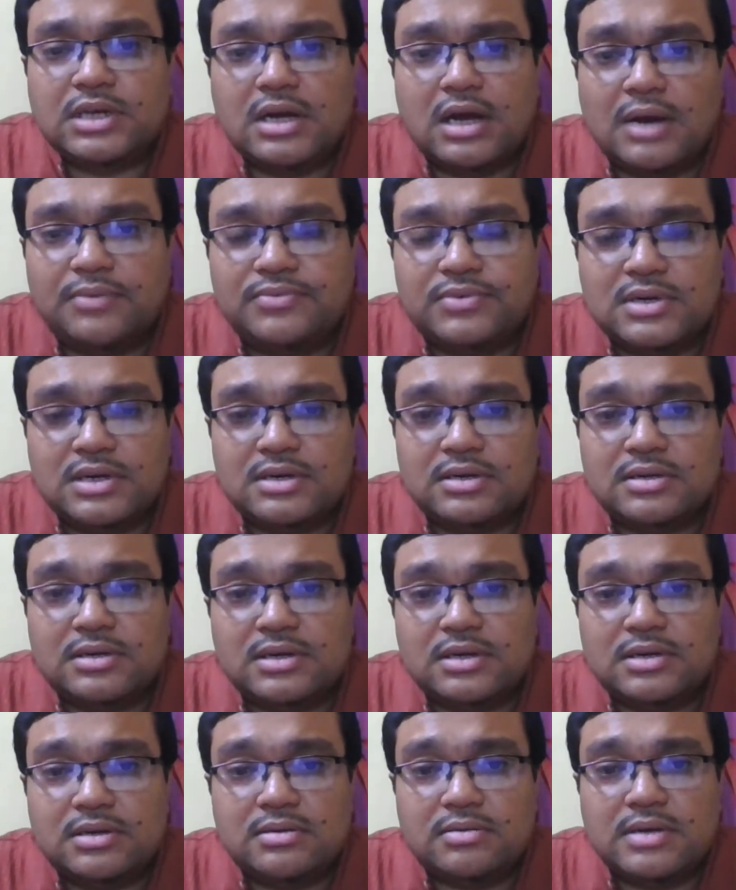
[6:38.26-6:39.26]
after
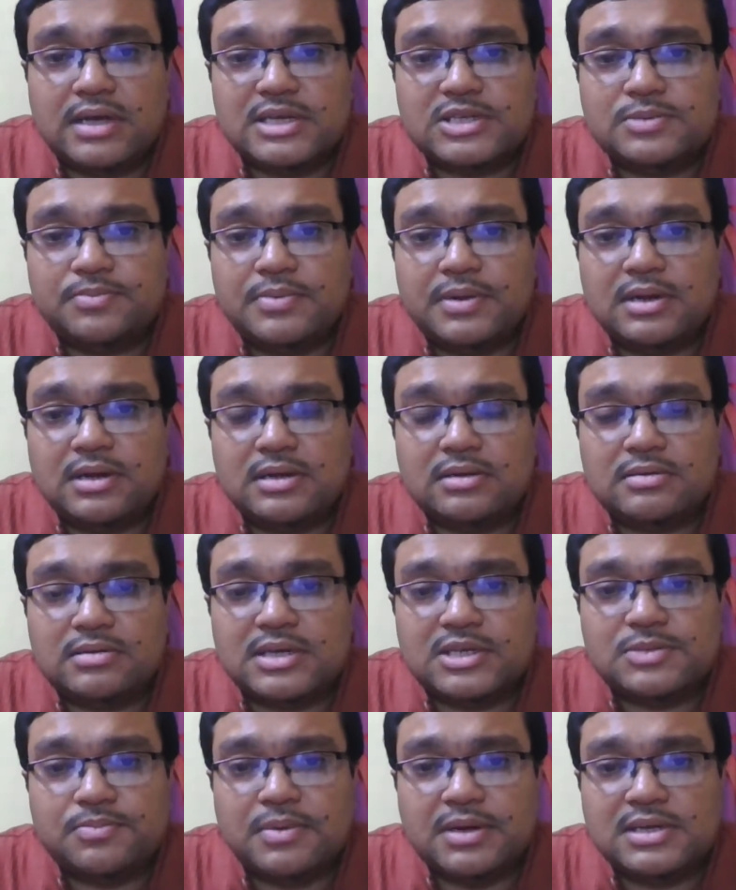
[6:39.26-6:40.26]

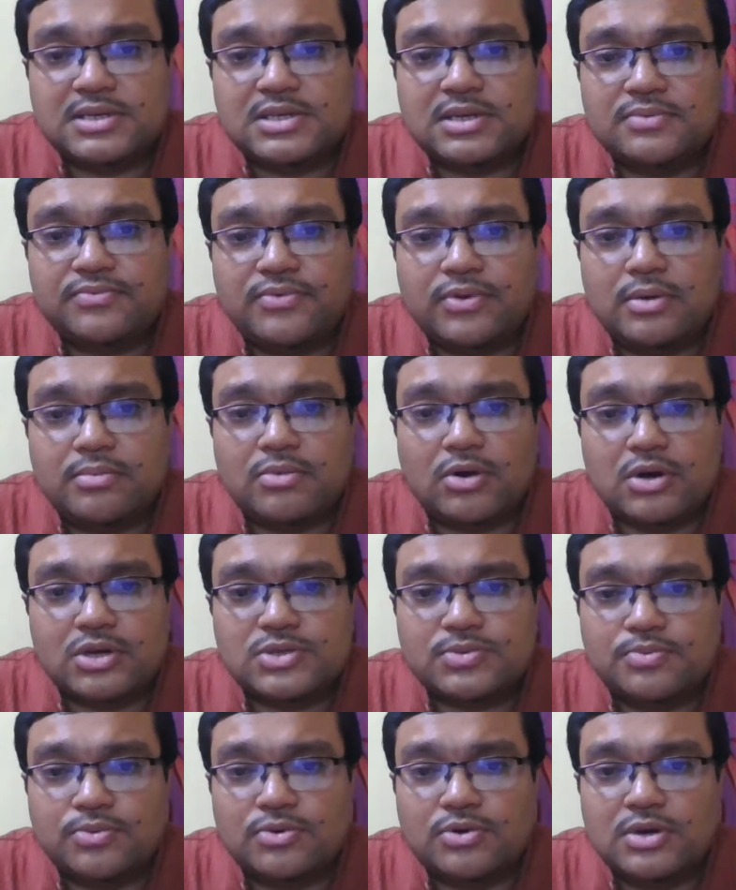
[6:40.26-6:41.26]
expulsion from
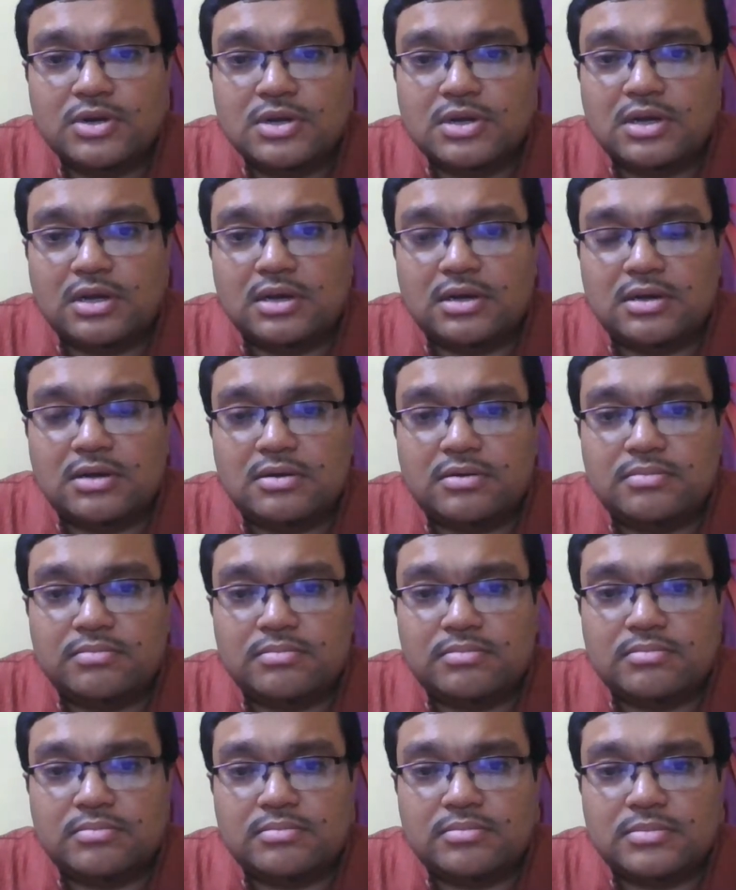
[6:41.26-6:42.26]
Oxford
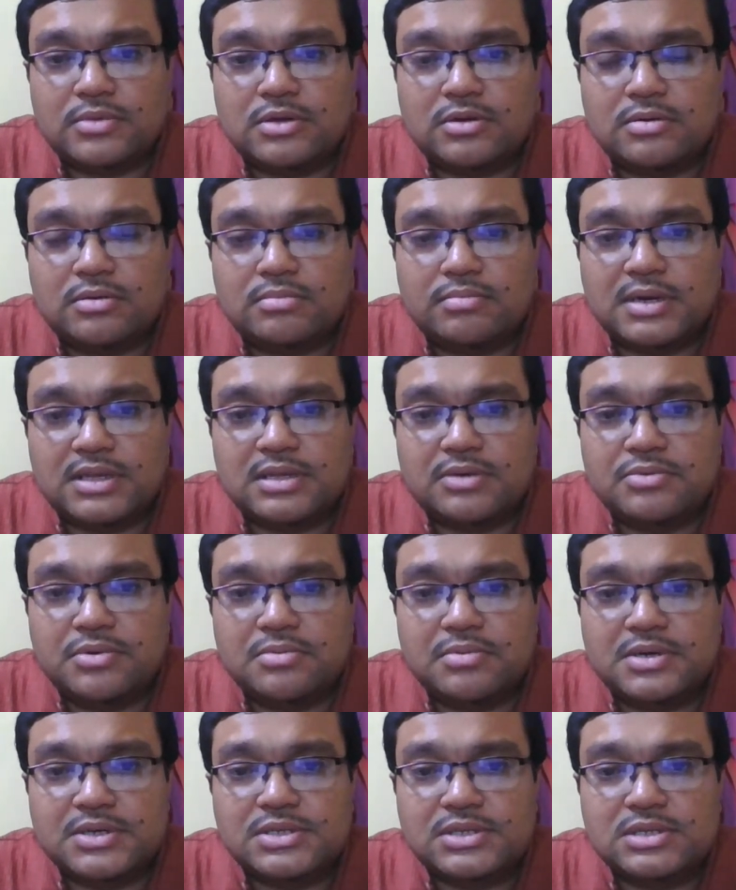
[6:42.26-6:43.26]
by the
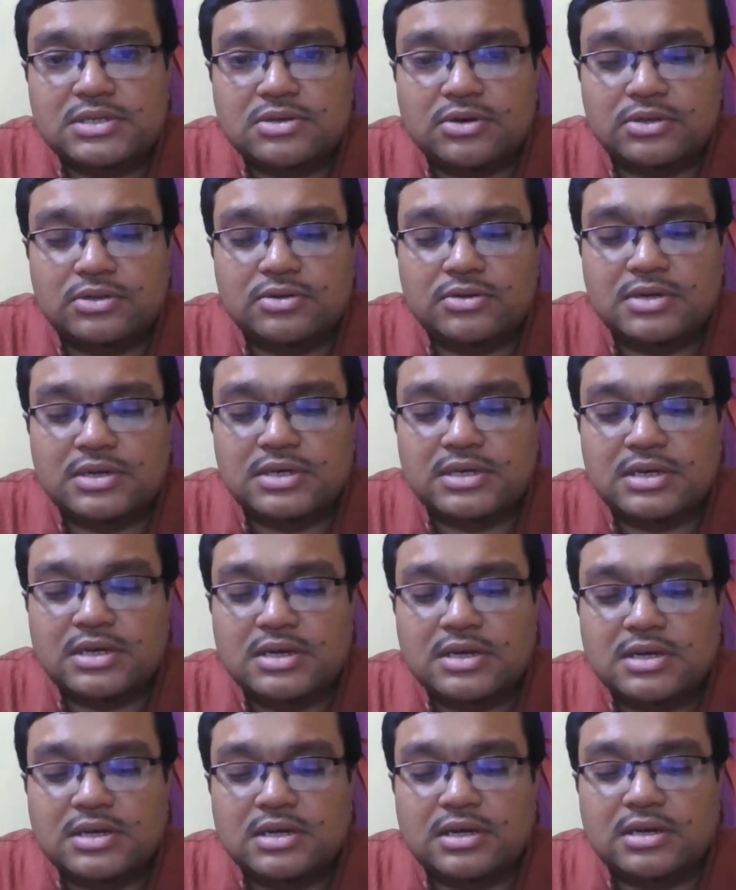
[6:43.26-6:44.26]
university authority,
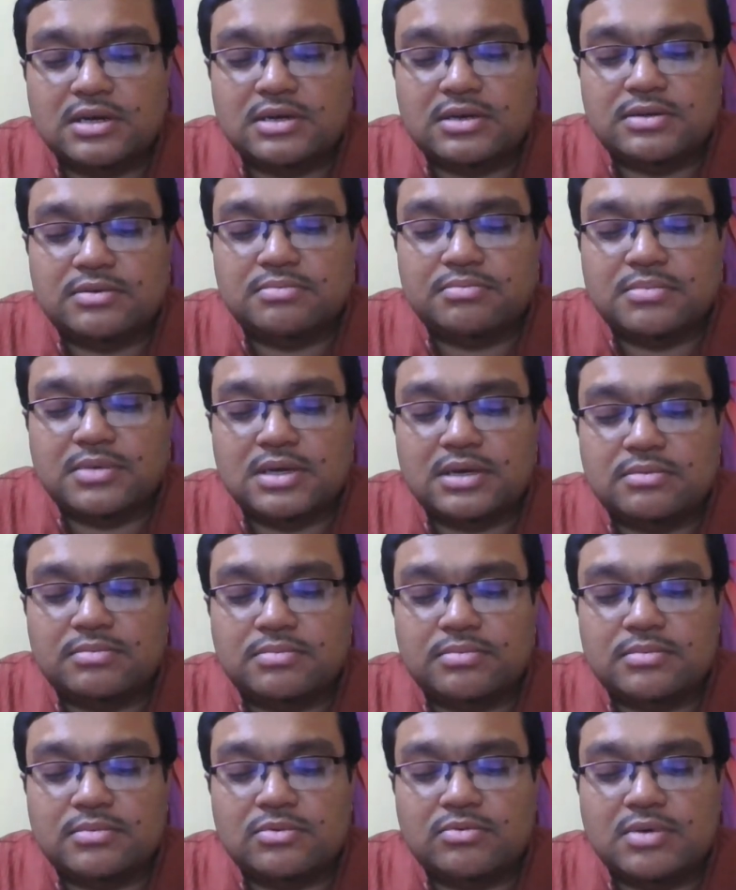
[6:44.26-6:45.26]

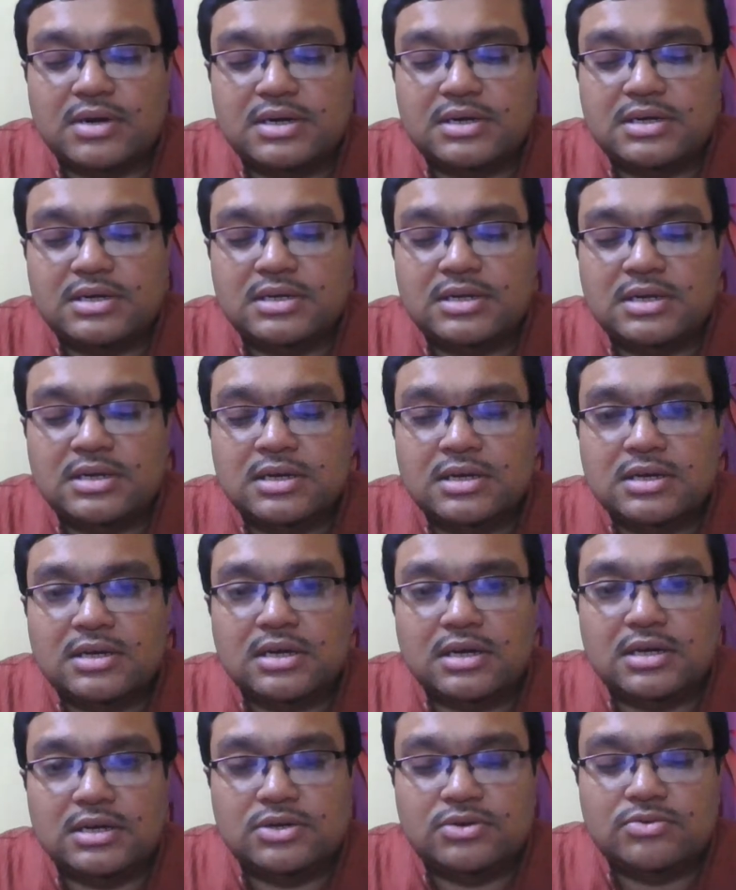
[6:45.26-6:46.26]
what did he
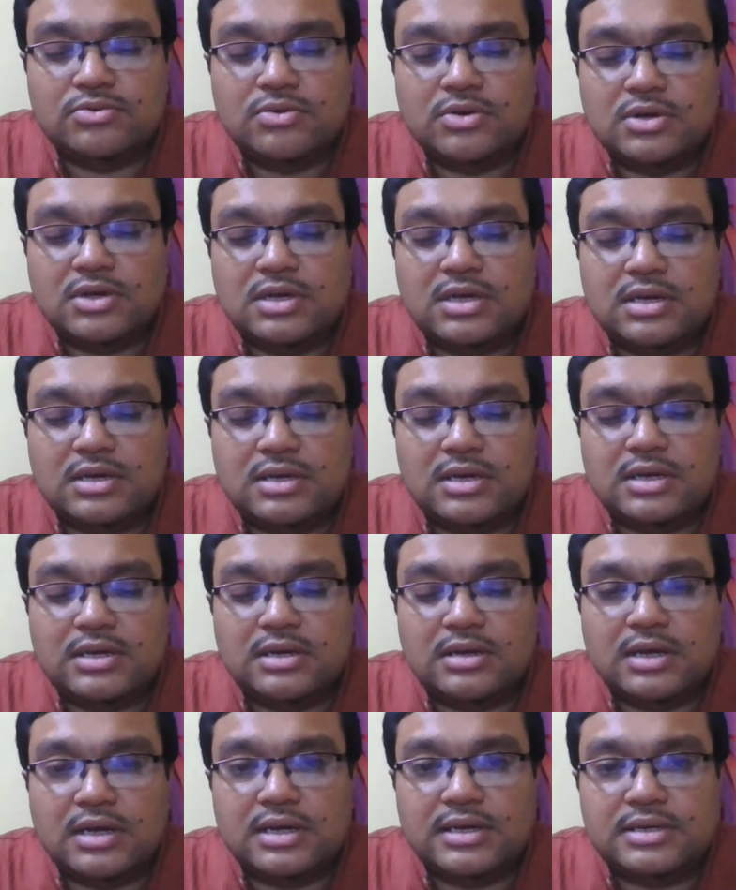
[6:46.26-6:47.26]
do? He
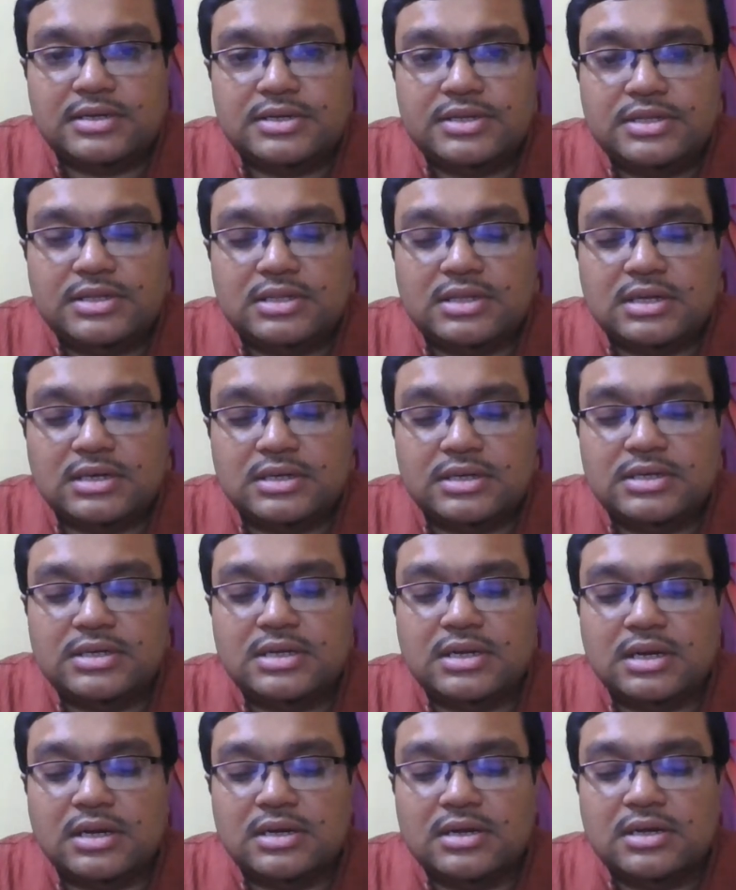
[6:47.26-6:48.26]
in
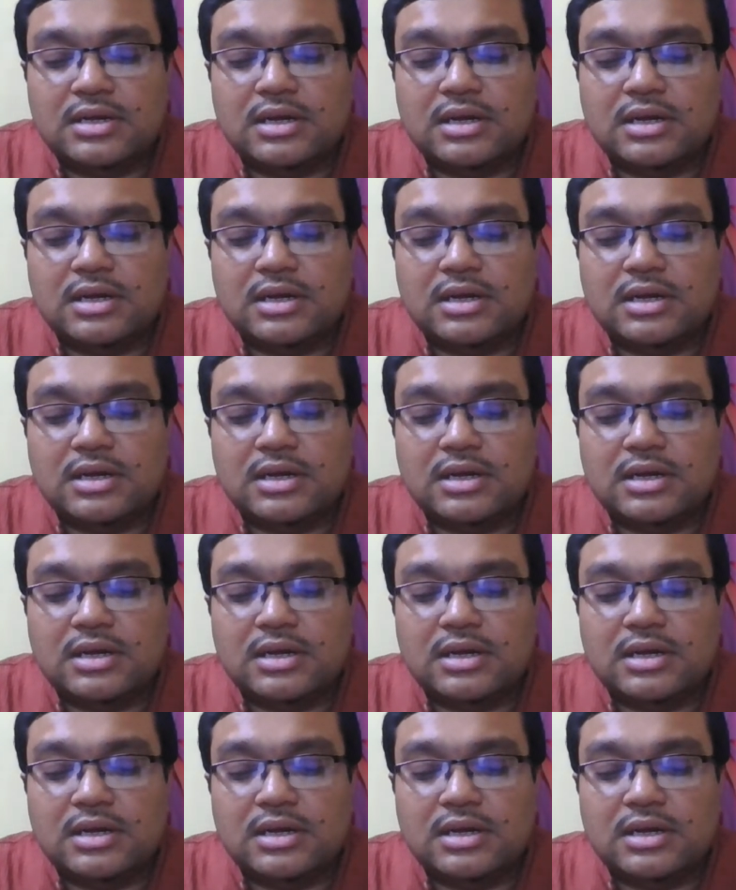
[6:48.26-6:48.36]
1813